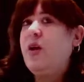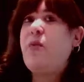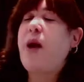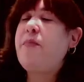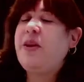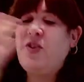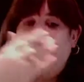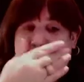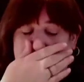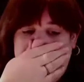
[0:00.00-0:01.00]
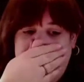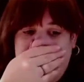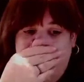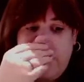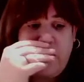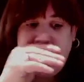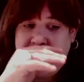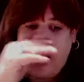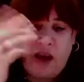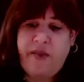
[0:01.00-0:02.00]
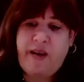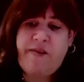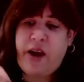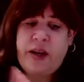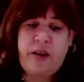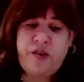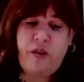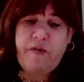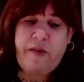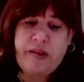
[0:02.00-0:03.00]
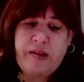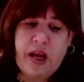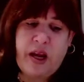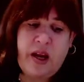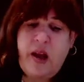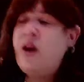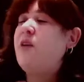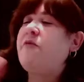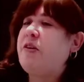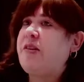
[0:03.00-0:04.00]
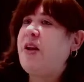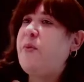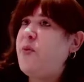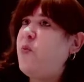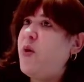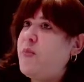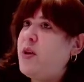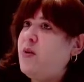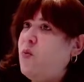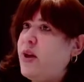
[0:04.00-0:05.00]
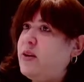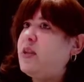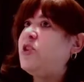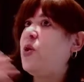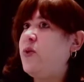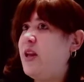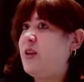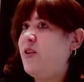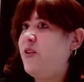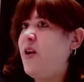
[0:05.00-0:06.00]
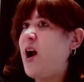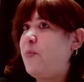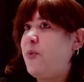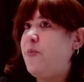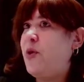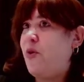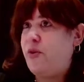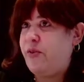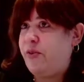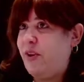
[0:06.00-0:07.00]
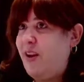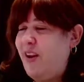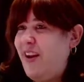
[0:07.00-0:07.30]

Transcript: I mentioned last week, I'll mention it again, I find it just so fascinating. For example, the women went and donated their copper mirrors.